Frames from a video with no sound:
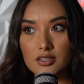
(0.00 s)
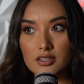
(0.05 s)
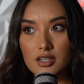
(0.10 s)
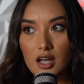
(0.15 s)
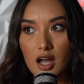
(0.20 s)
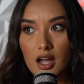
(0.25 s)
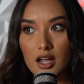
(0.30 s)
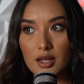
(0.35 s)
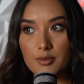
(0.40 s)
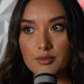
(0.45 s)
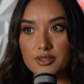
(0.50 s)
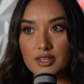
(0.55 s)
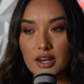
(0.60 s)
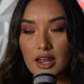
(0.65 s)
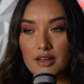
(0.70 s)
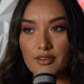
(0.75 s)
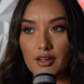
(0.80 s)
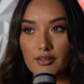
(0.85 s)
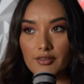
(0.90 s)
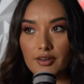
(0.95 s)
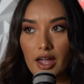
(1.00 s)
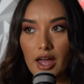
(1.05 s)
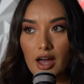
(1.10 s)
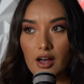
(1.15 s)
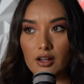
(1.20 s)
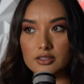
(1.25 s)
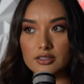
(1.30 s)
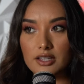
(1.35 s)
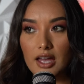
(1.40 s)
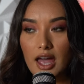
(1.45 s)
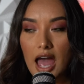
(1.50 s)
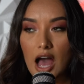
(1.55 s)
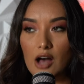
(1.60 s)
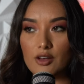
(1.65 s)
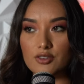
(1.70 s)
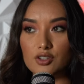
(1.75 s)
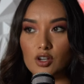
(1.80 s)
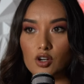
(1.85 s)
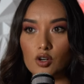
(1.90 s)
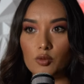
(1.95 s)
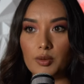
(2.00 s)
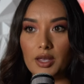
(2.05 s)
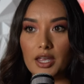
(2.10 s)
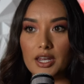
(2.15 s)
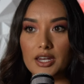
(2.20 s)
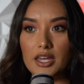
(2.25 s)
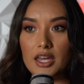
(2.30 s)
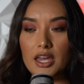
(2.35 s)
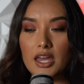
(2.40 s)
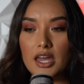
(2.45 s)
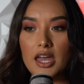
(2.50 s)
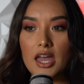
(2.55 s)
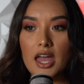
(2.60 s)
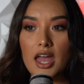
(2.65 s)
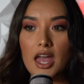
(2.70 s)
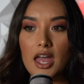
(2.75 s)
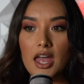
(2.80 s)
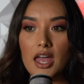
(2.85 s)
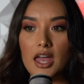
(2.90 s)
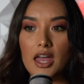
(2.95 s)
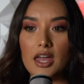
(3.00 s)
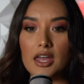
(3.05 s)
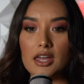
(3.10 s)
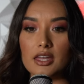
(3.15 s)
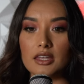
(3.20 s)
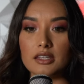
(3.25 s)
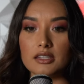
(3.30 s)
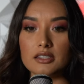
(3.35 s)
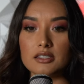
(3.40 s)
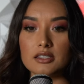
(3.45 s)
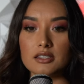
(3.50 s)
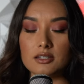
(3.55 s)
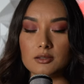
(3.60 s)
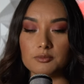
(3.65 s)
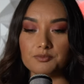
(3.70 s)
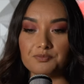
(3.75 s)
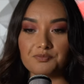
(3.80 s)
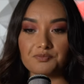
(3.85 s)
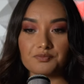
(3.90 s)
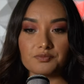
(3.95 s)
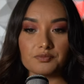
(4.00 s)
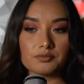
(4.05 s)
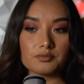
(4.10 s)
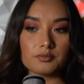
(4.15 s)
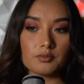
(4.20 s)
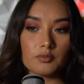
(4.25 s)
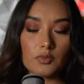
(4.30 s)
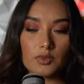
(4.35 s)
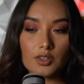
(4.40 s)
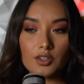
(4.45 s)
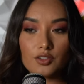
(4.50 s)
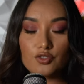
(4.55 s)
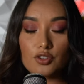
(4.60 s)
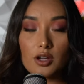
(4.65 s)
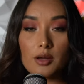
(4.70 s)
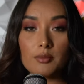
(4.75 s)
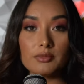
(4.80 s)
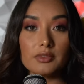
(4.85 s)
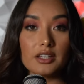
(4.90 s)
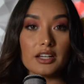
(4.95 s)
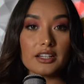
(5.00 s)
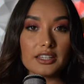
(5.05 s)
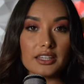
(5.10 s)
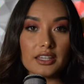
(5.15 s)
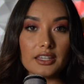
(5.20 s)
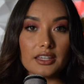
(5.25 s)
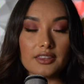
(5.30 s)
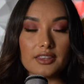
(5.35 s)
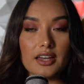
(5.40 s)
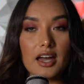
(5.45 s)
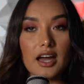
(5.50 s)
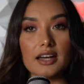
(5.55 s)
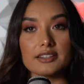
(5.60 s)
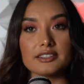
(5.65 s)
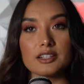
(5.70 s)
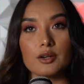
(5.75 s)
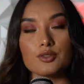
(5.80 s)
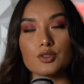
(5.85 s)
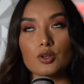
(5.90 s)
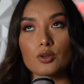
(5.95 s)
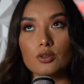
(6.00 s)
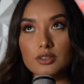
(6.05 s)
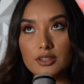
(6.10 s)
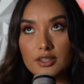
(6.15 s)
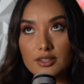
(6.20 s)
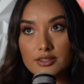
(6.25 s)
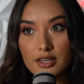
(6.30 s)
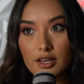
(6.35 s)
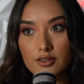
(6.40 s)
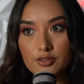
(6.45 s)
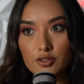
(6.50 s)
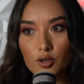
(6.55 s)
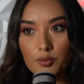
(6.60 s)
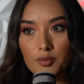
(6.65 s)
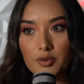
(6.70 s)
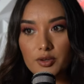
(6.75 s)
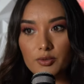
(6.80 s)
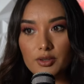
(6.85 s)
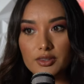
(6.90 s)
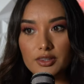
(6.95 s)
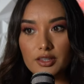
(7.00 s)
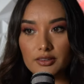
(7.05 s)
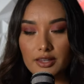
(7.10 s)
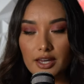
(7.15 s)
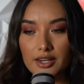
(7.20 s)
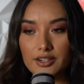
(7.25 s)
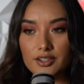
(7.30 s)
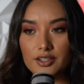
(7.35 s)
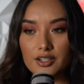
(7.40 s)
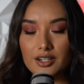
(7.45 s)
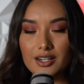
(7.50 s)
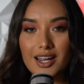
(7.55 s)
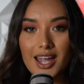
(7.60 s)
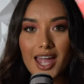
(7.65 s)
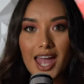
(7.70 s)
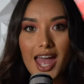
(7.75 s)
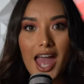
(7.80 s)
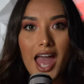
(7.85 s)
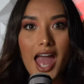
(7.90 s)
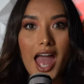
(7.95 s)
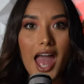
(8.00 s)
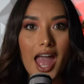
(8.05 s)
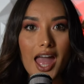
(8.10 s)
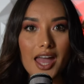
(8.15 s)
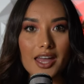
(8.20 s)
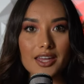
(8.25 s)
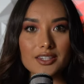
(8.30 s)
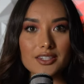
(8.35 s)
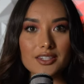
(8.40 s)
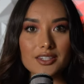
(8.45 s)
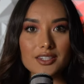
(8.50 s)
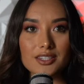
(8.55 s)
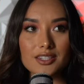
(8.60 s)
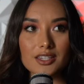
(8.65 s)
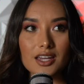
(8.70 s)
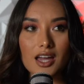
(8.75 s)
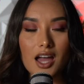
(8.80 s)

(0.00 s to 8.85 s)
times that I've ever held a house open. And so I'm lucky that I was holding this house open with a lender, and